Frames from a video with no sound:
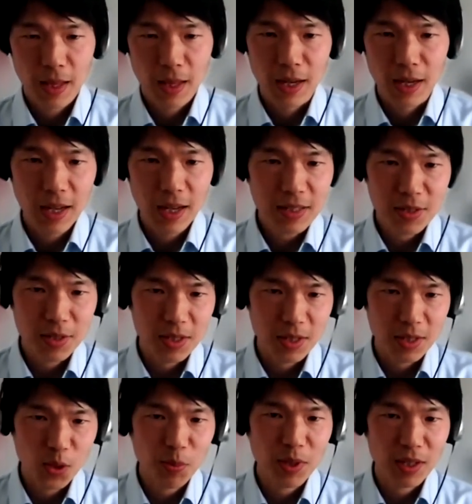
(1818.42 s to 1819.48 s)
Alliances
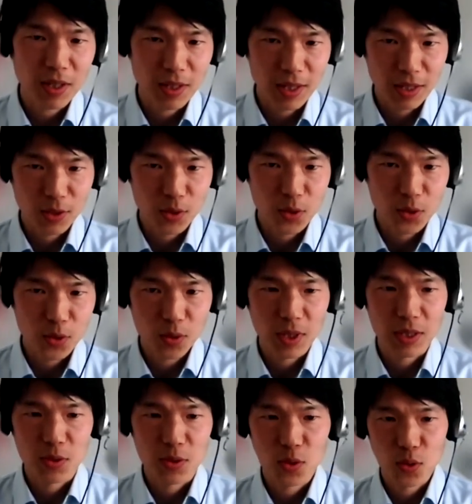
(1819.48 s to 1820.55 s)
are typically
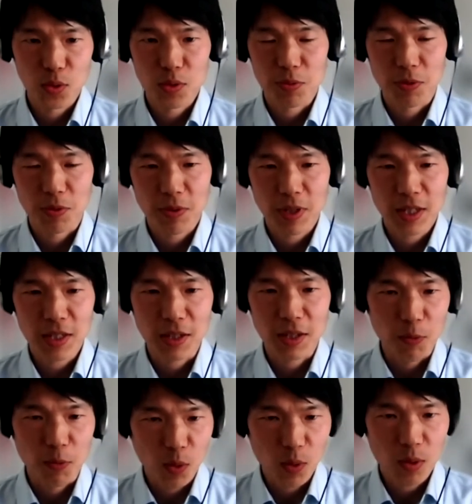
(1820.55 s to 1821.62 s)
understood as tools for
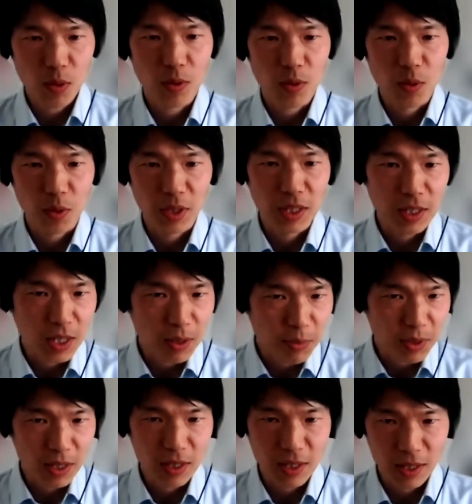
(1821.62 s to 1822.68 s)
fighting war or
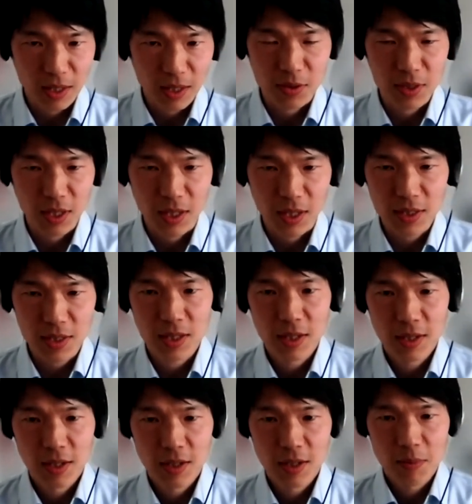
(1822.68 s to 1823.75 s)
intimidate other
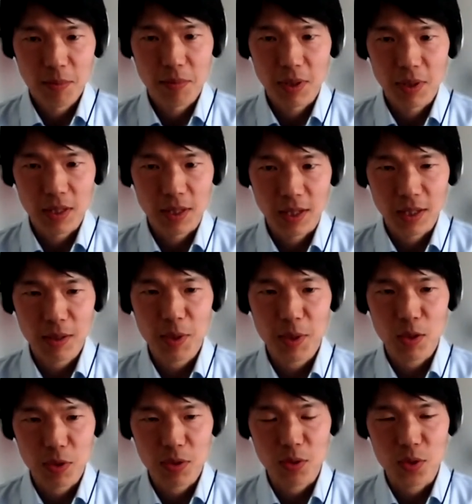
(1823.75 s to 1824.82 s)
states, but academic
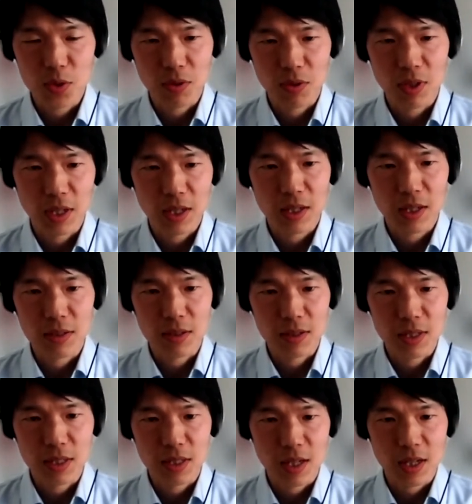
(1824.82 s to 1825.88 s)
research on
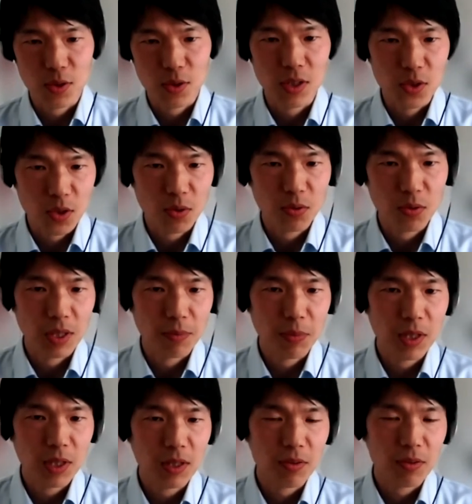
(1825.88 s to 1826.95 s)
alliances has actually shown that
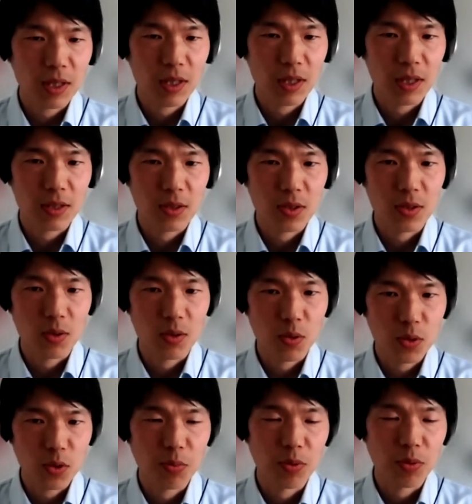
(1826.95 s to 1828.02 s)
military alliances
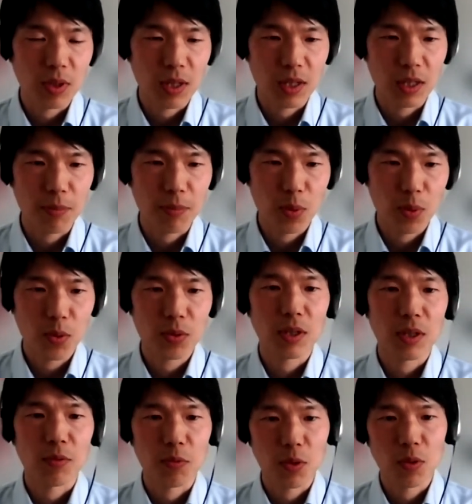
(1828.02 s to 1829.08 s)
also play an
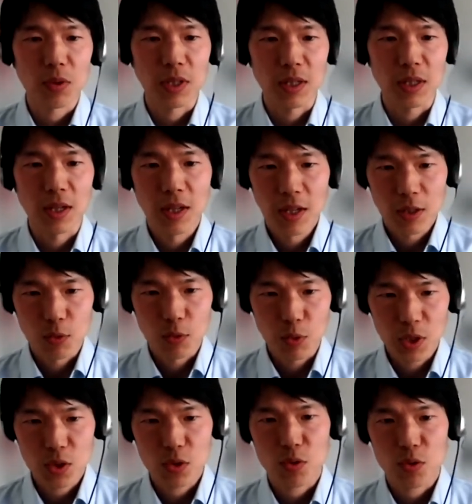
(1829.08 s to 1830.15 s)
important role in
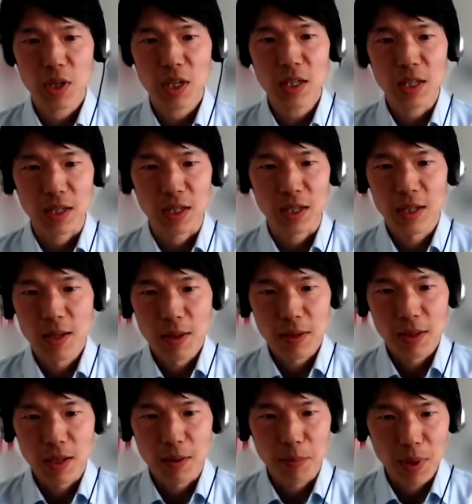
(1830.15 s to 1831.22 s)
restraining
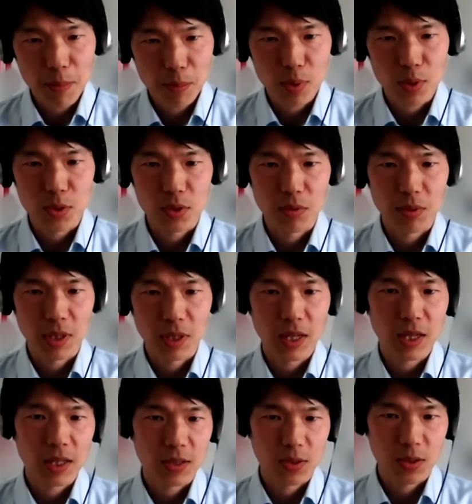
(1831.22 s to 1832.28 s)
the members of
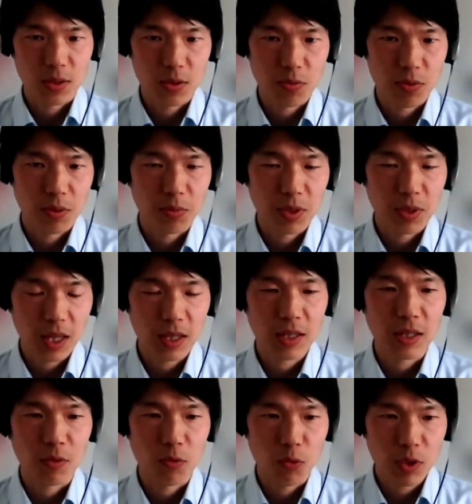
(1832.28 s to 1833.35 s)
alliances from
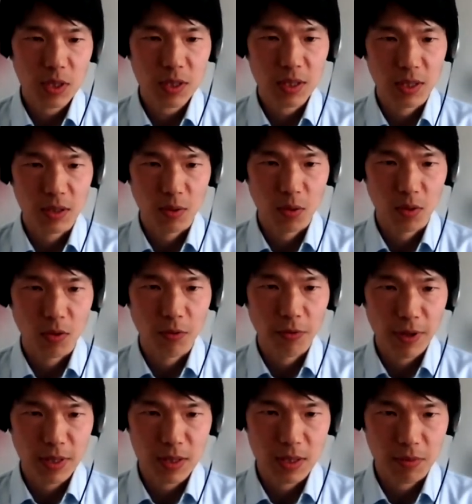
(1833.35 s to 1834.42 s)
taking risky or
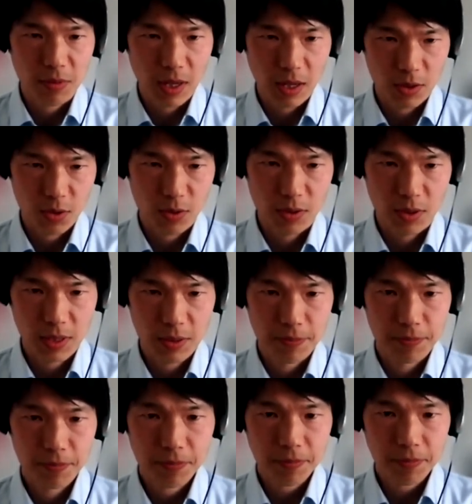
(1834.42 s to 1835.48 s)
offensive
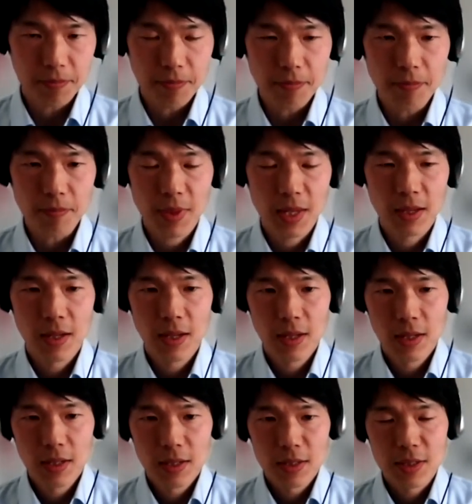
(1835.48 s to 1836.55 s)
actions.
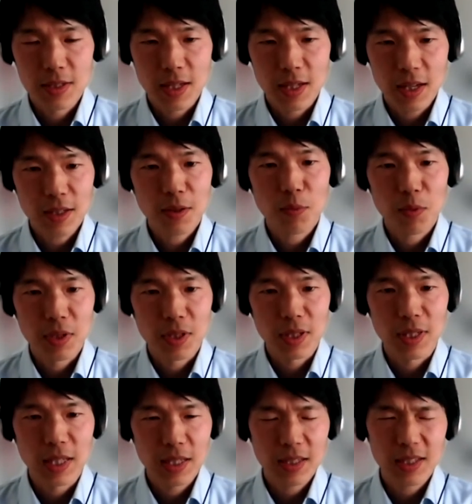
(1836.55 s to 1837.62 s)
Starting with the
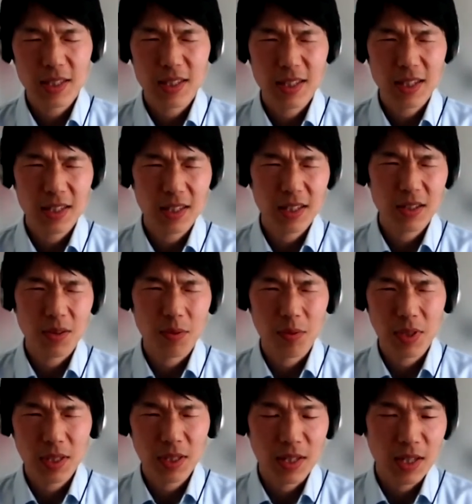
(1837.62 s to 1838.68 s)

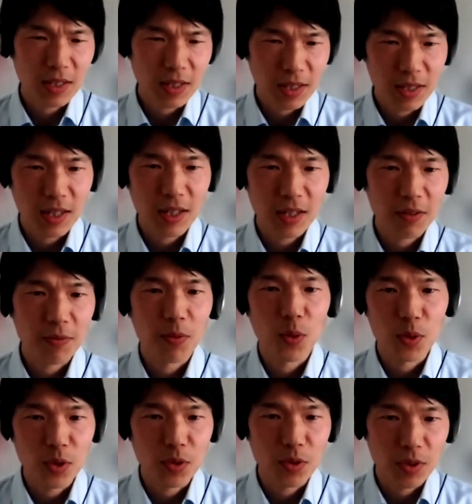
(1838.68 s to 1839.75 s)

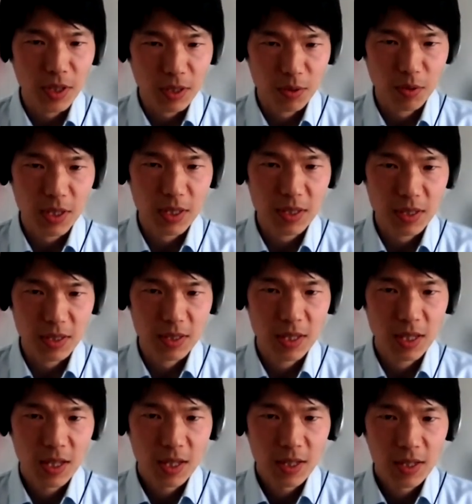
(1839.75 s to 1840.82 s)
1993-1994 nuclear
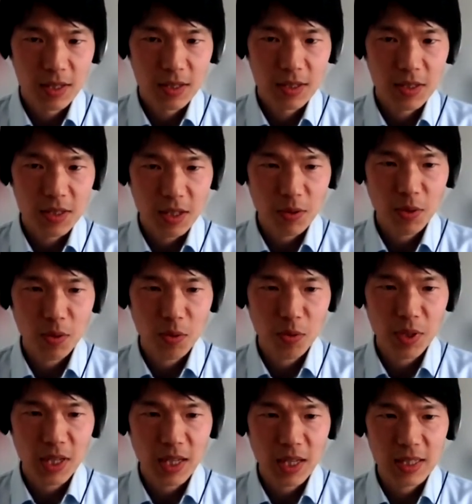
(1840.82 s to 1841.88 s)
crisis, South
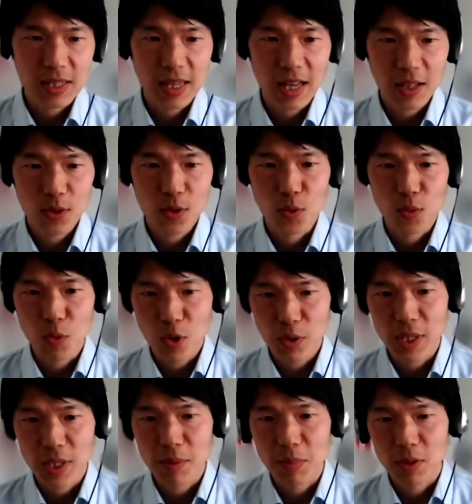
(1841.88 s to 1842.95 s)
Korea has had to
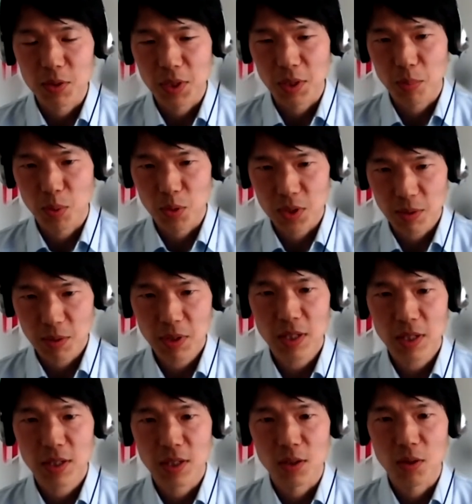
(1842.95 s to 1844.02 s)
worry about the
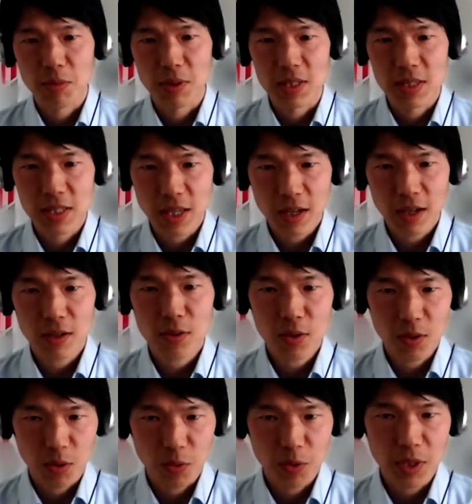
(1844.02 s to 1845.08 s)
possibility of a second
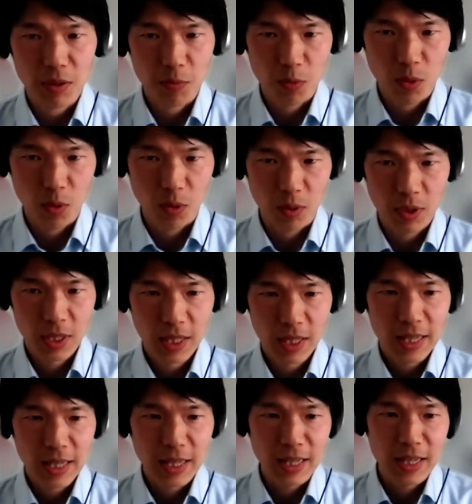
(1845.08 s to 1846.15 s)
Korean War,
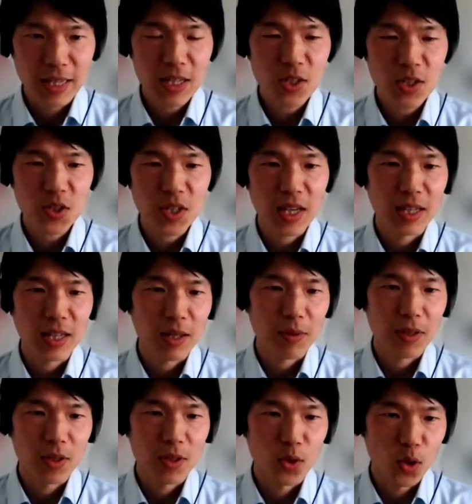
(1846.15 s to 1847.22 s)

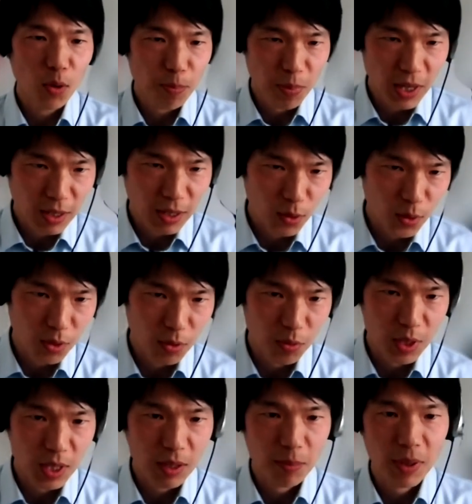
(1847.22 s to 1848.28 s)
initiated not by North
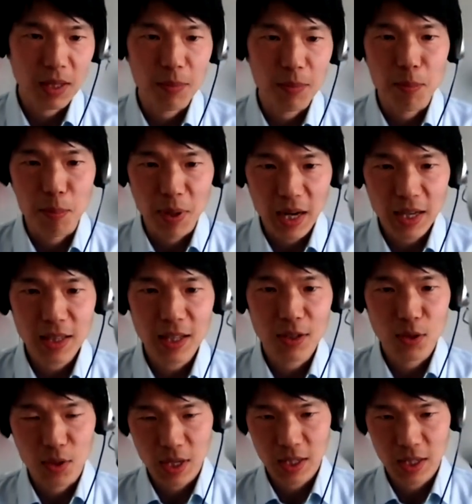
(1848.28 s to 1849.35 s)
Korea, but by the
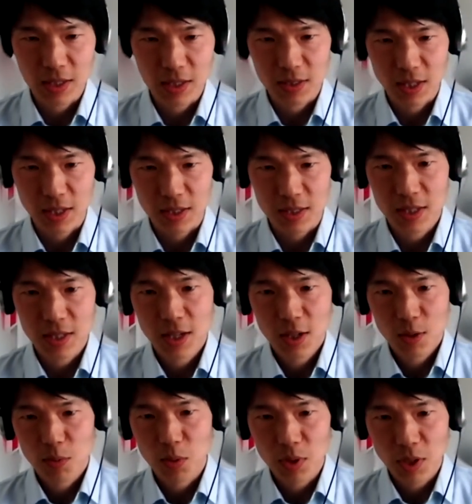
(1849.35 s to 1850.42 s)
United States
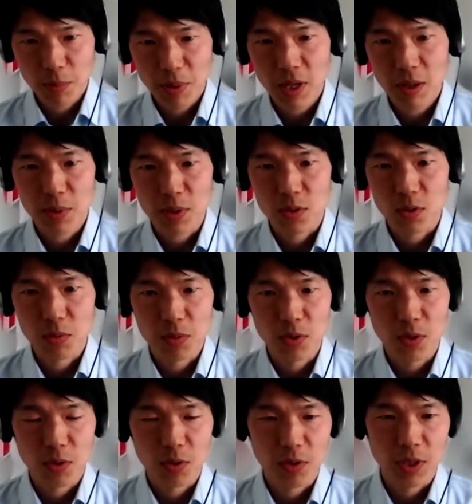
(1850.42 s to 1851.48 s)
for the purpose of
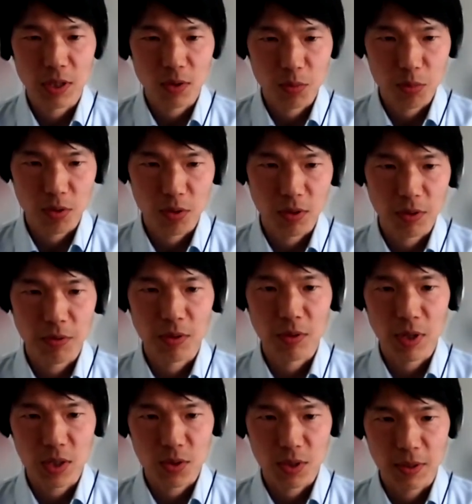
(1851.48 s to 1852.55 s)
nuclear
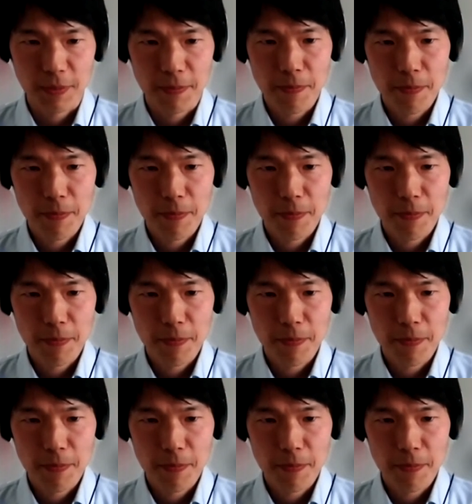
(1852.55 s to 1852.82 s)
non-proliferation.